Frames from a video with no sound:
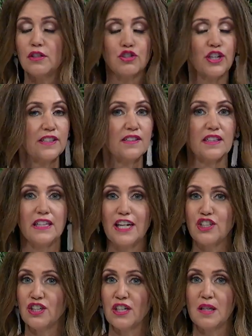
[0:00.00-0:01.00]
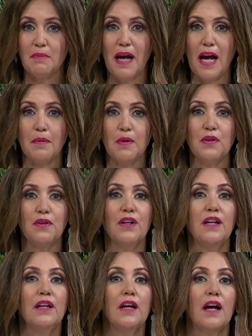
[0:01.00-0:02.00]
translation of the Bible.
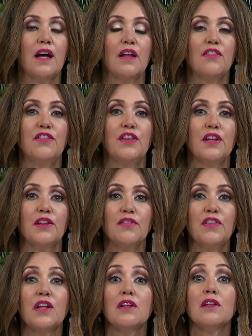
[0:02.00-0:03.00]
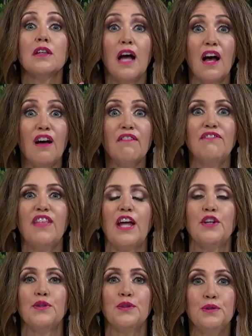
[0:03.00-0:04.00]
Uh, the, the love
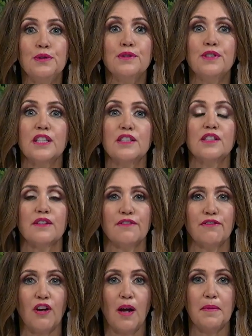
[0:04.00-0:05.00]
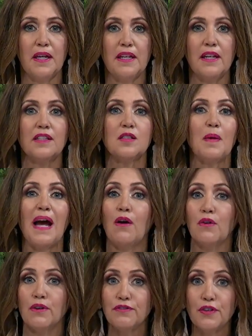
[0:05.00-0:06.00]
that oozes from it is
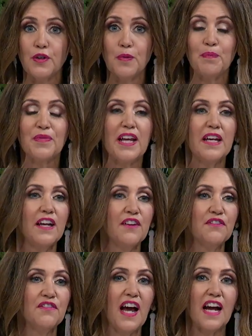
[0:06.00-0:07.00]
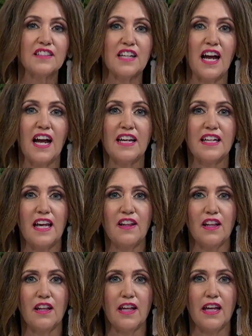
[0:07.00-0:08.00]
powerful. In fact, I,
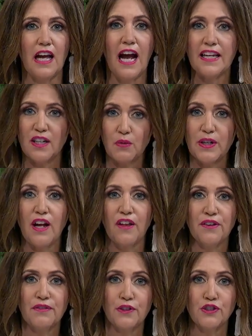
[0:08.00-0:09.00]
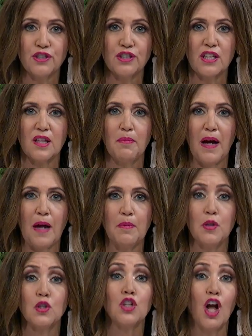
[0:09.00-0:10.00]
I can read other versions of the
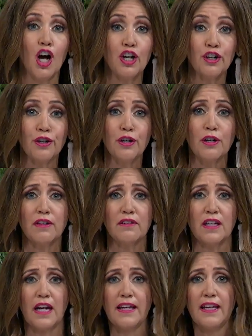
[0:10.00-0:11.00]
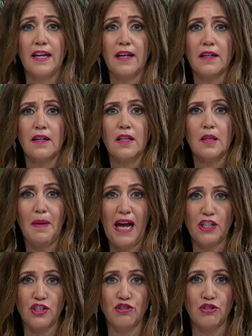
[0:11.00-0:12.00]
Bible longer than I can the
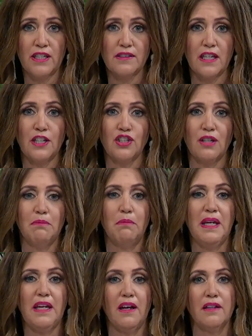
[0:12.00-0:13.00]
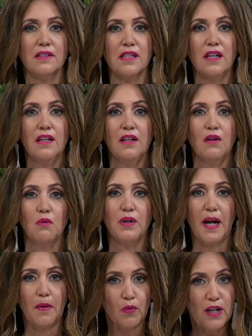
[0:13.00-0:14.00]
Passion Translation, because
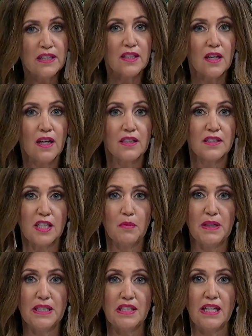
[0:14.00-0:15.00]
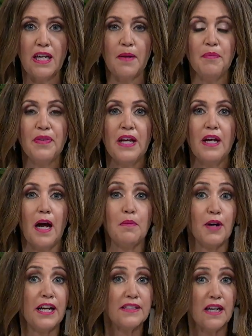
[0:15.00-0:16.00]
when I read the T P T, I
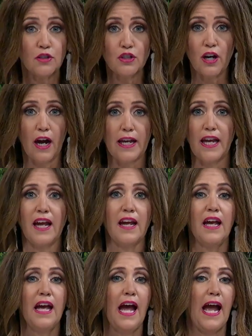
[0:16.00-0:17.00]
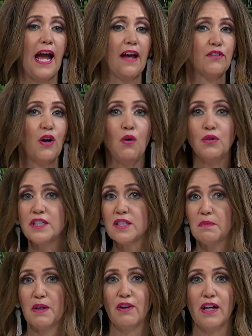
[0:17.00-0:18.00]
break down crying and the Holy
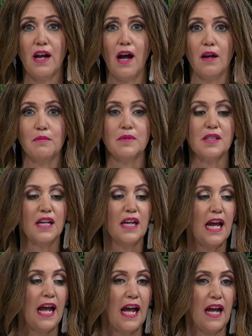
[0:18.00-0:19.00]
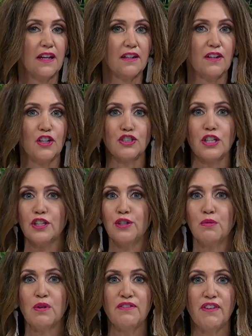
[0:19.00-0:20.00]
Spirit comes and there's a
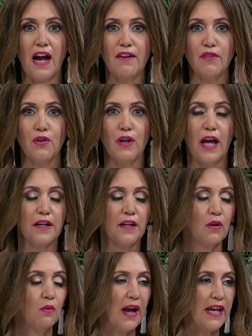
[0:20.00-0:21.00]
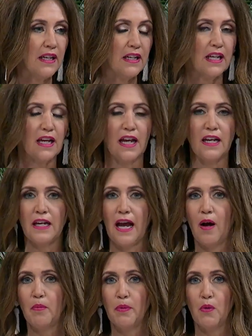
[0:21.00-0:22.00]
little revival and an awakening and an
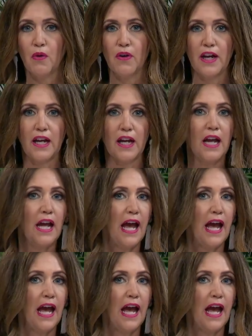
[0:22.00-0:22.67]
outpouring,